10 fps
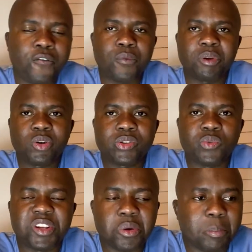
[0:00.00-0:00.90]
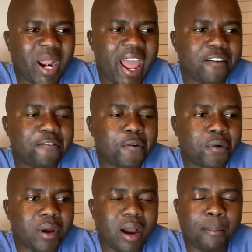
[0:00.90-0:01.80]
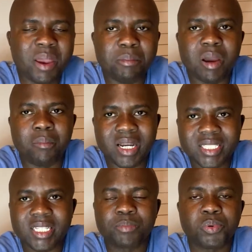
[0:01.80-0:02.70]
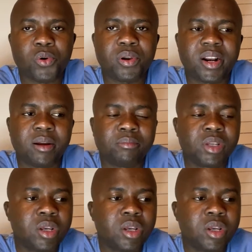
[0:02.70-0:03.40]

because when you're applying for maybe a master's program